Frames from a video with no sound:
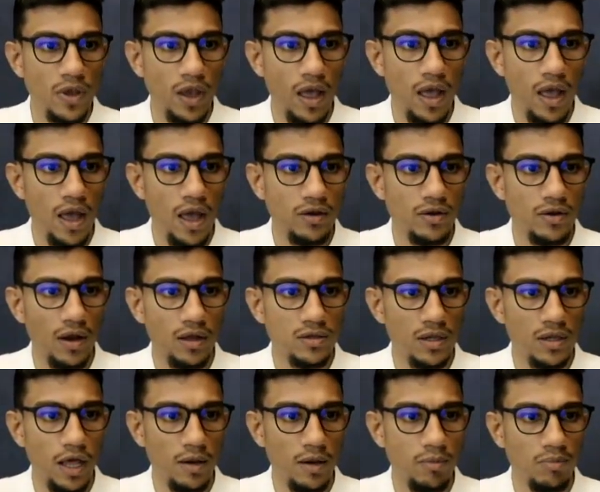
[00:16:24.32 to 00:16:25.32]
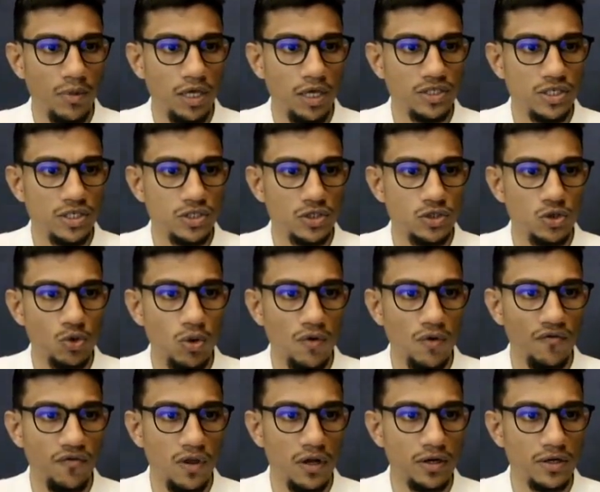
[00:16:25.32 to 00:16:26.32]
And let me just
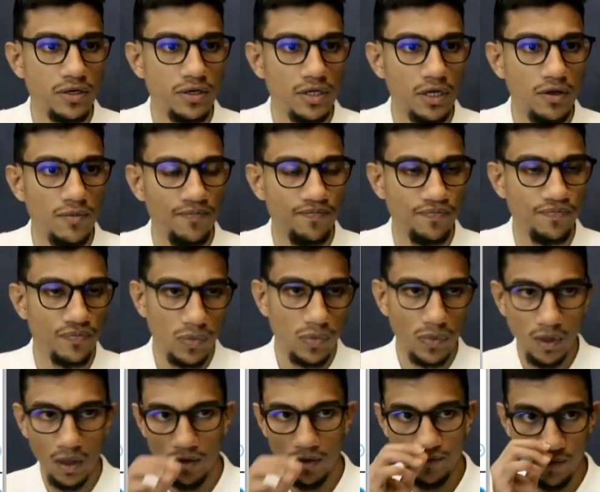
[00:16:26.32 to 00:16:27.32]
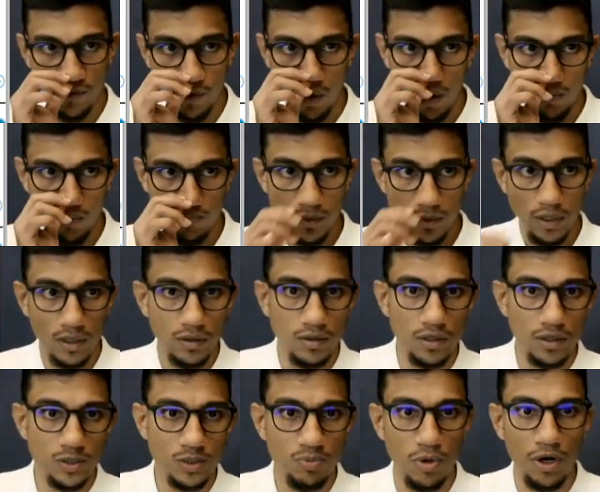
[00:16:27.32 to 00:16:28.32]
do a filter for
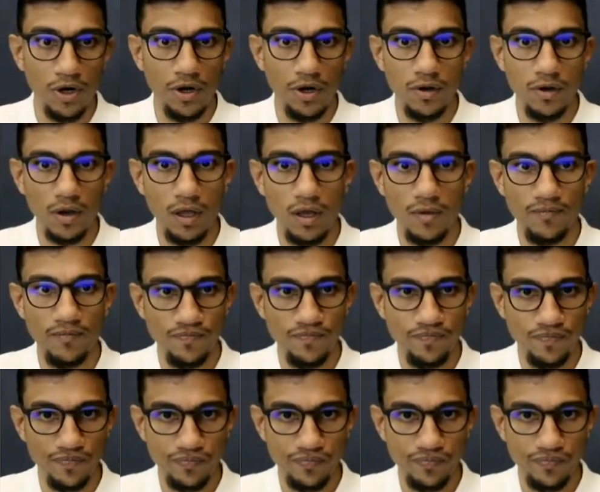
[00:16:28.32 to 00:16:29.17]
this particular